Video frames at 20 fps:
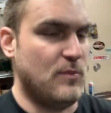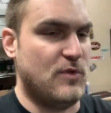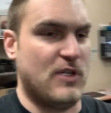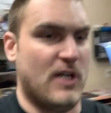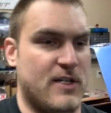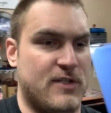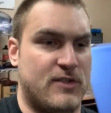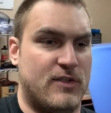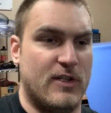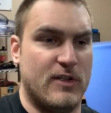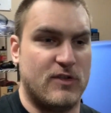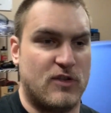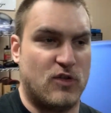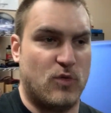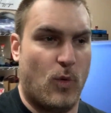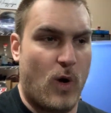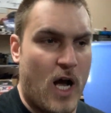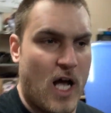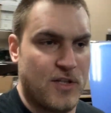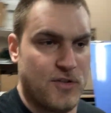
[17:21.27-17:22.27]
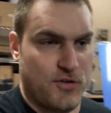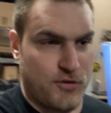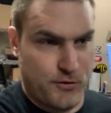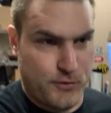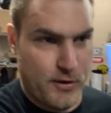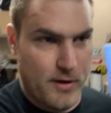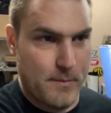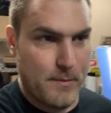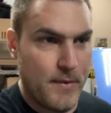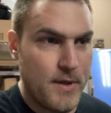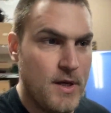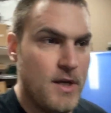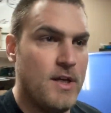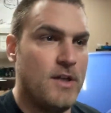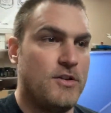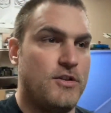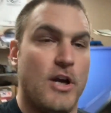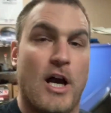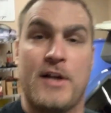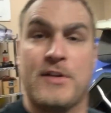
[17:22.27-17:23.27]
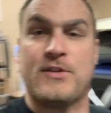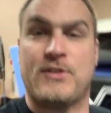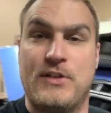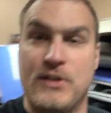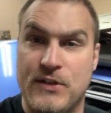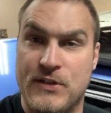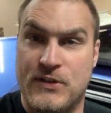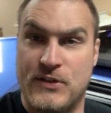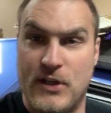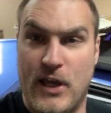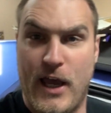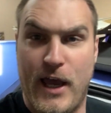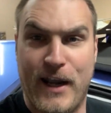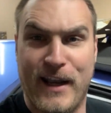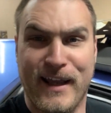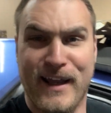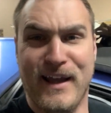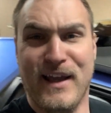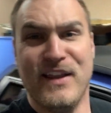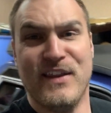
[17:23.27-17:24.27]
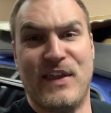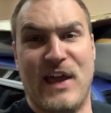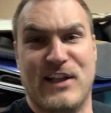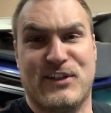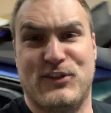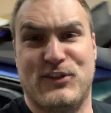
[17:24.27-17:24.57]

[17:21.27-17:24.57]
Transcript: Justin Swanstrom. Justin said, that's